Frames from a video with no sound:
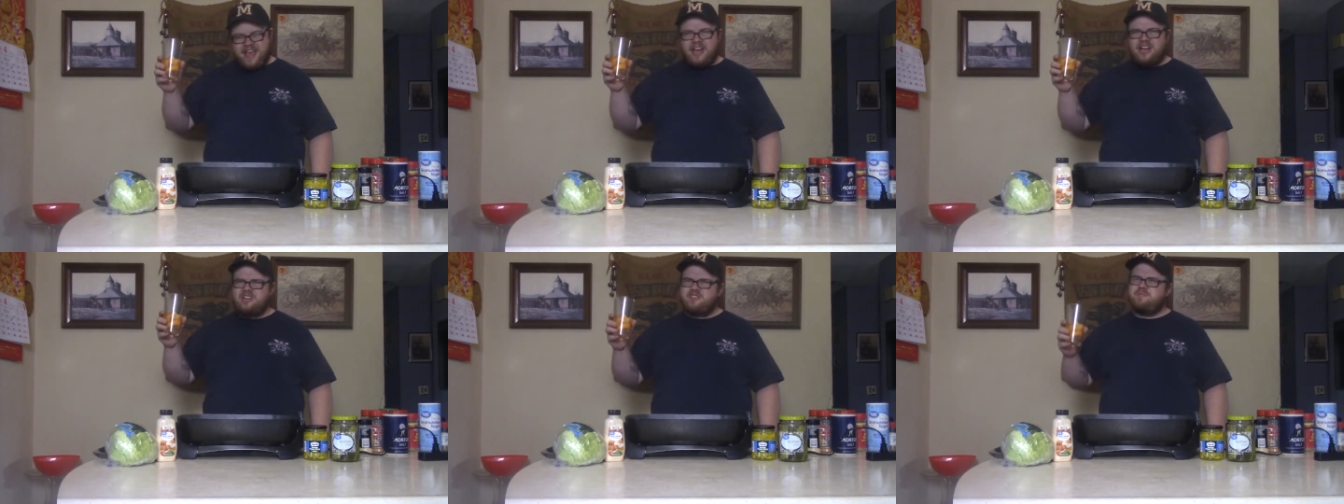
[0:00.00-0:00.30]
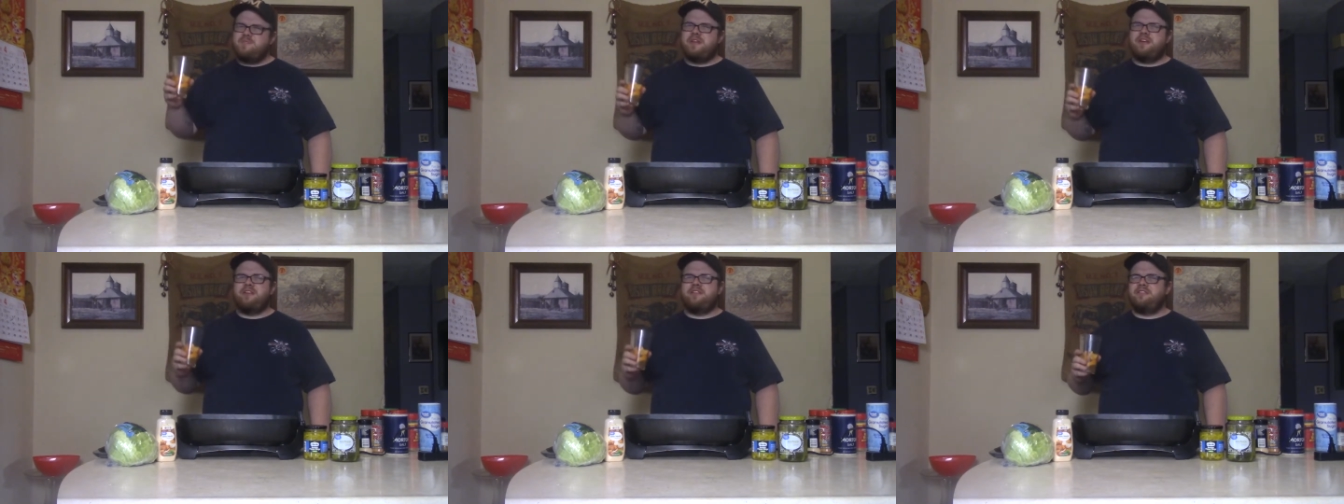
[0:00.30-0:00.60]
should
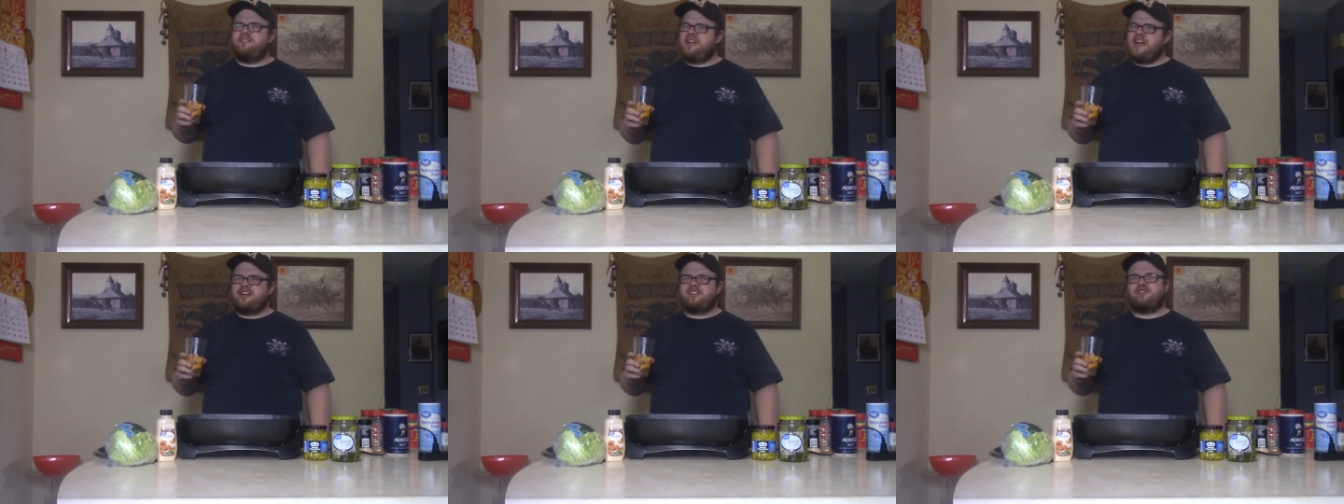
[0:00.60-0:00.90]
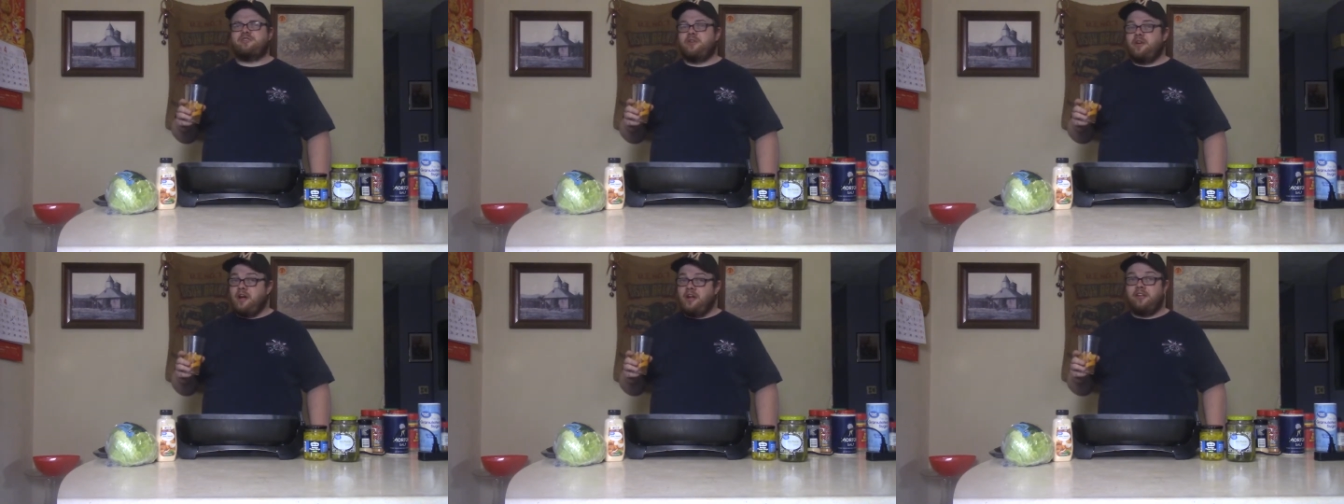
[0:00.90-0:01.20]
be a
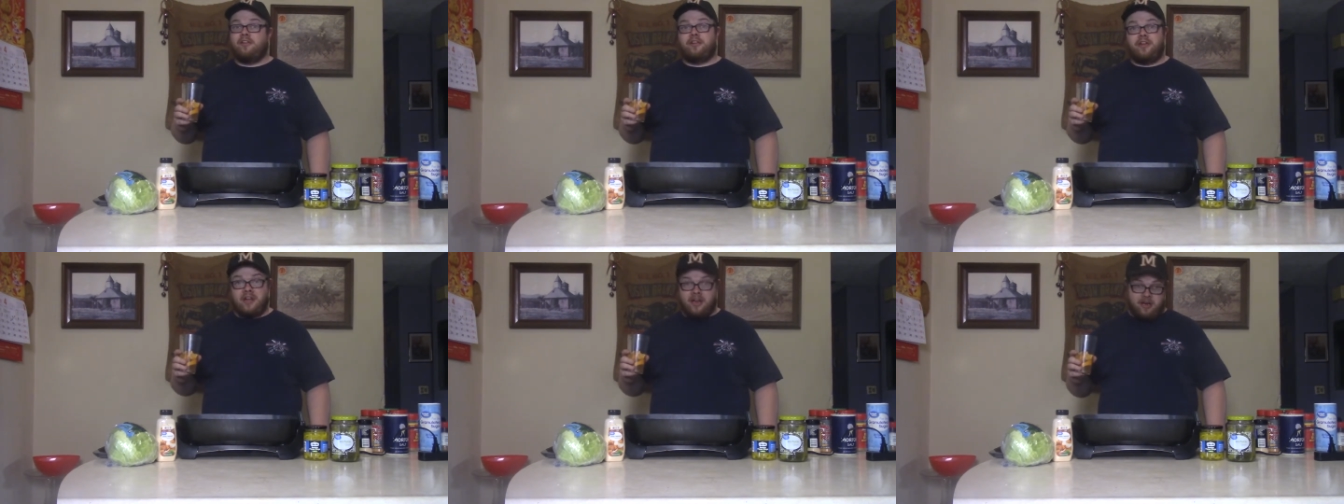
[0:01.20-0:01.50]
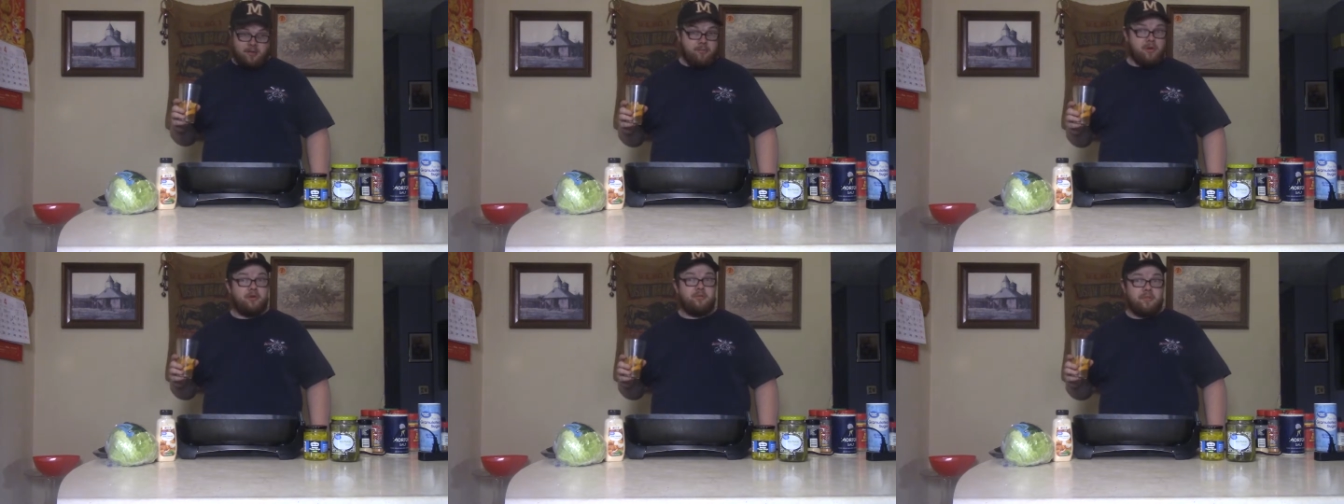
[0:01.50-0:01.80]
national holiday, and
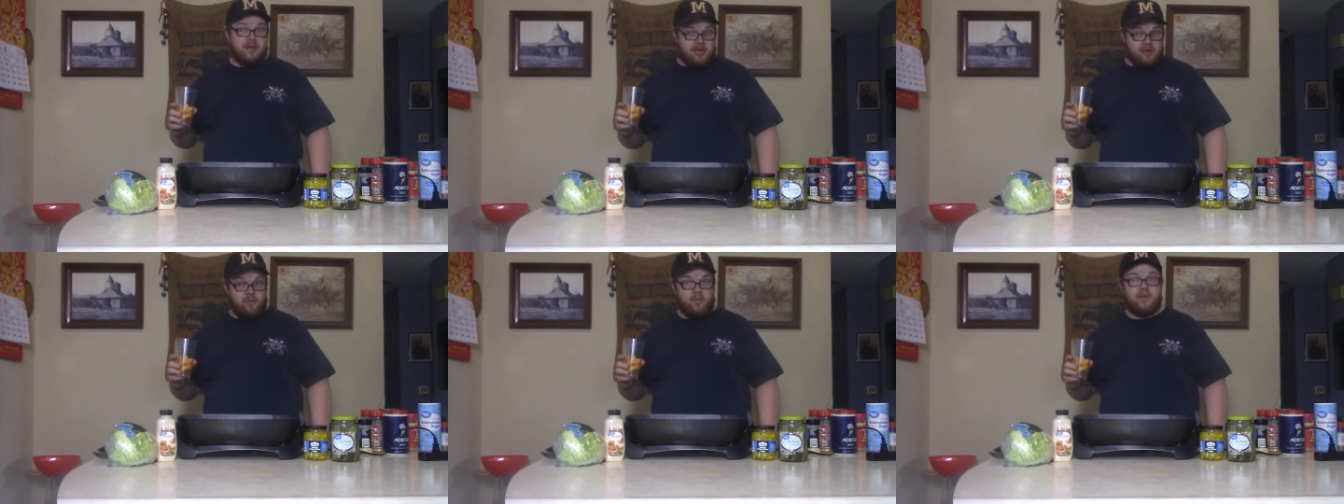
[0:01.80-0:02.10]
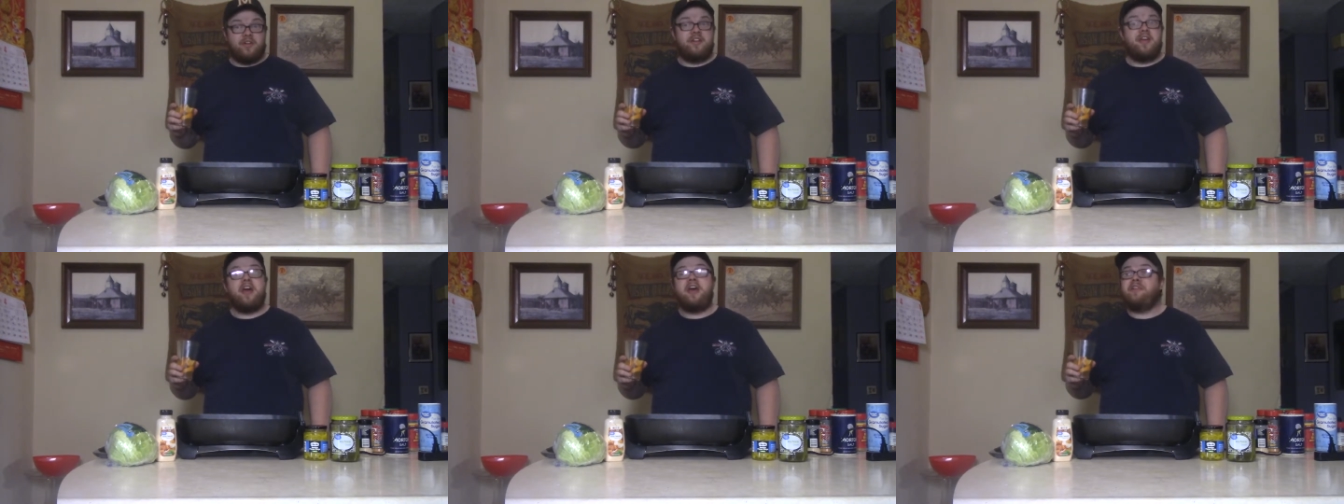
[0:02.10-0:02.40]
I'm gonna make it
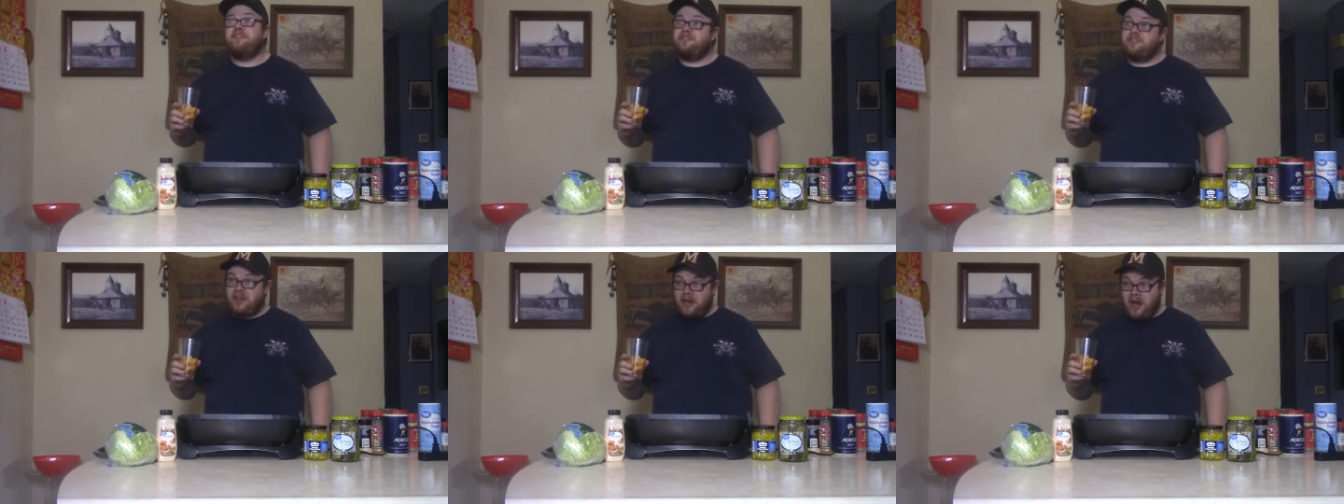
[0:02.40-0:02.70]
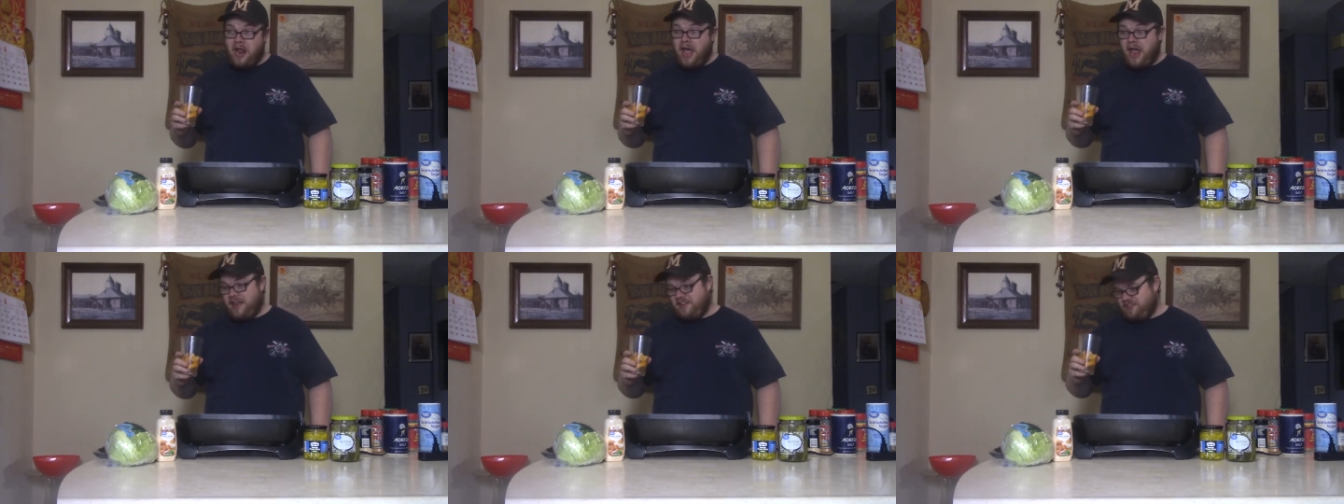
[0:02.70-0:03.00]
one
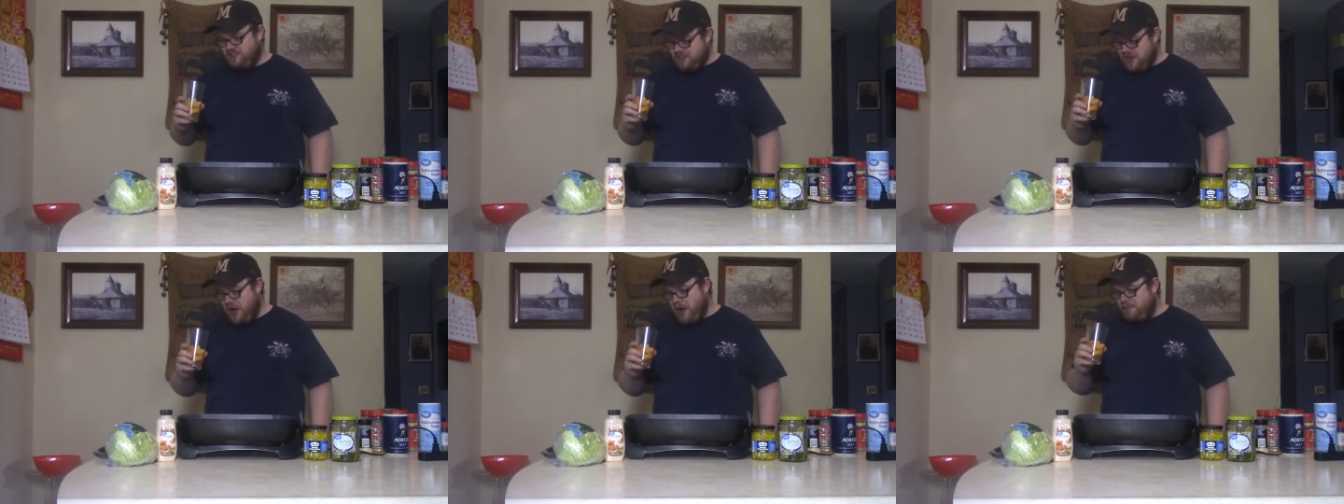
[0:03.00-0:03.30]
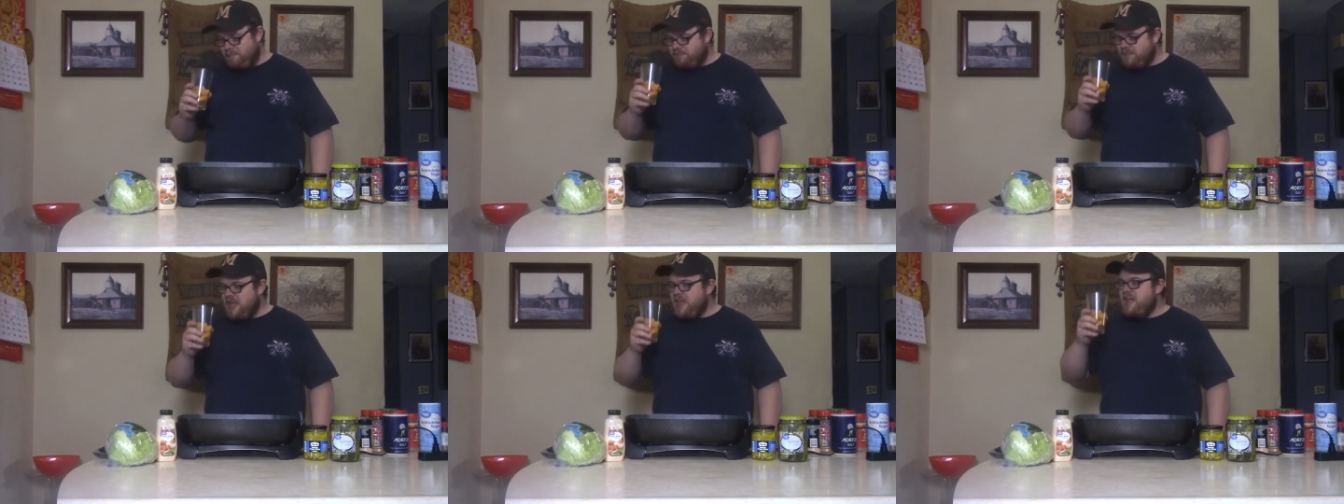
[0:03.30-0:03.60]
tonight. So
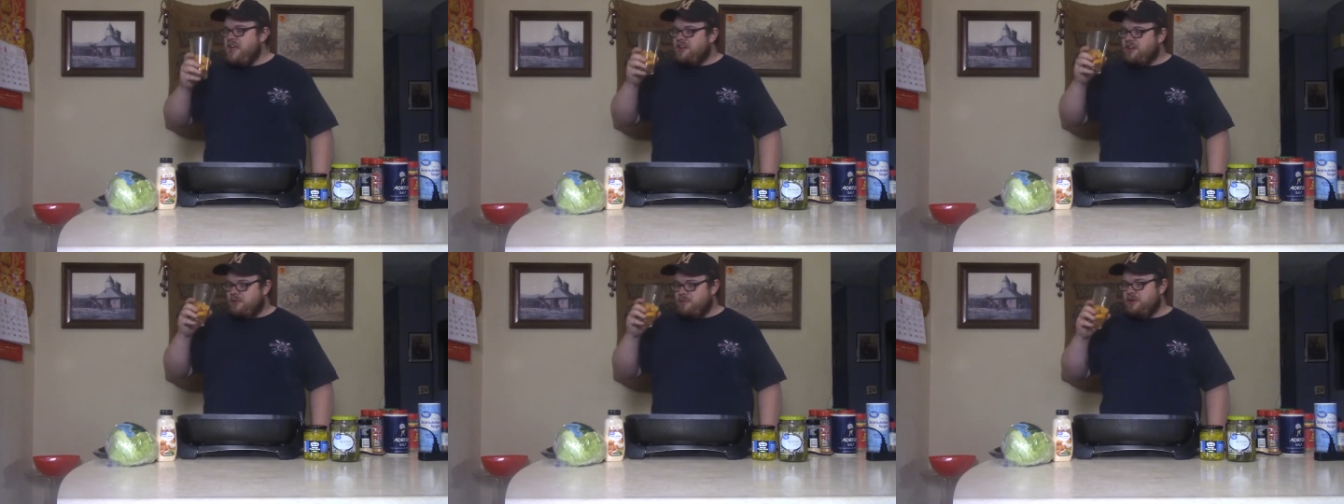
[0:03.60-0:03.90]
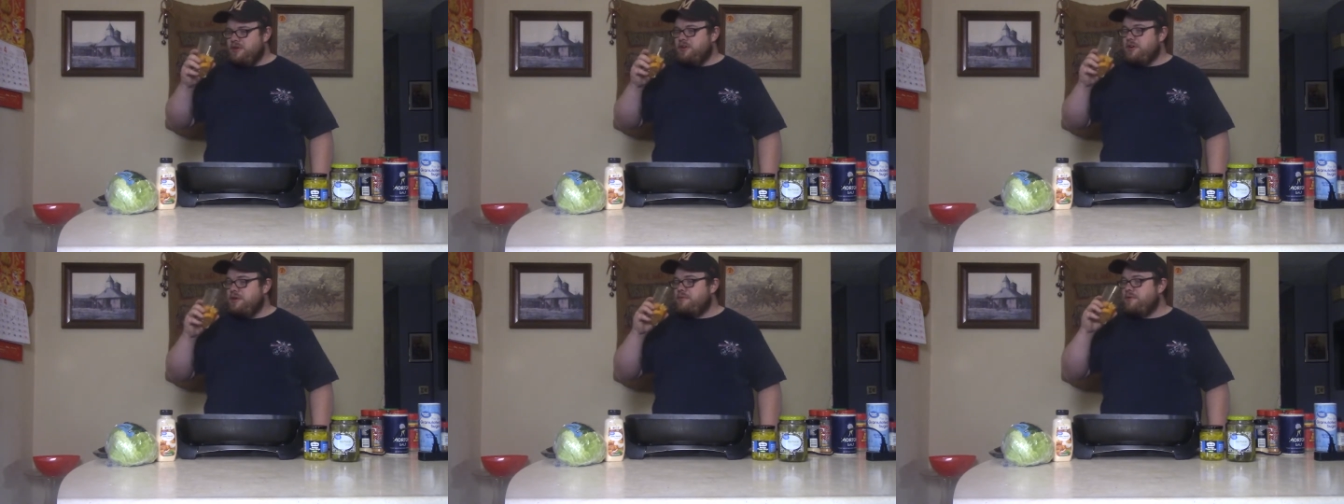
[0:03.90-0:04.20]
gonna be
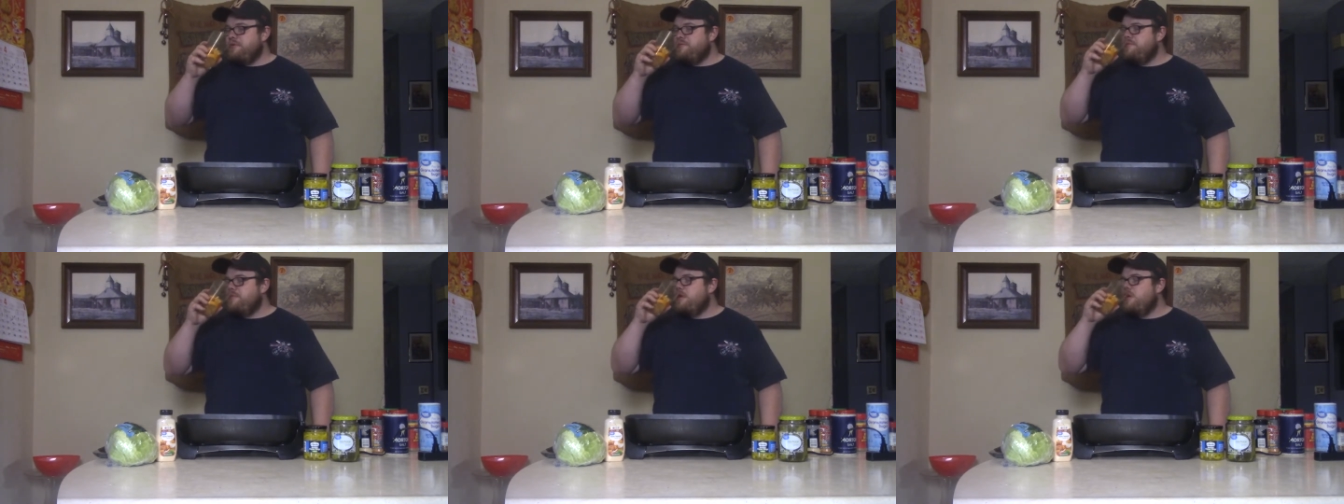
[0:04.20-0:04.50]
a good one.